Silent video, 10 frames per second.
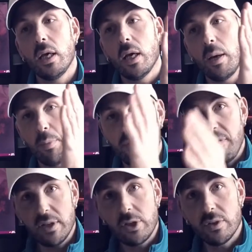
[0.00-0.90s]
a
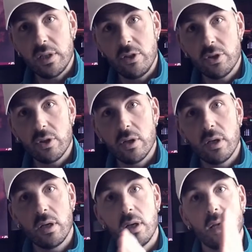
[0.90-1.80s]
professional teacher
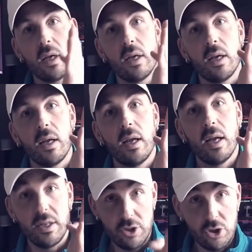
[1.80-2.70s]

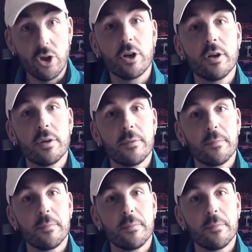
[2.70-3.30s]
and a jerk.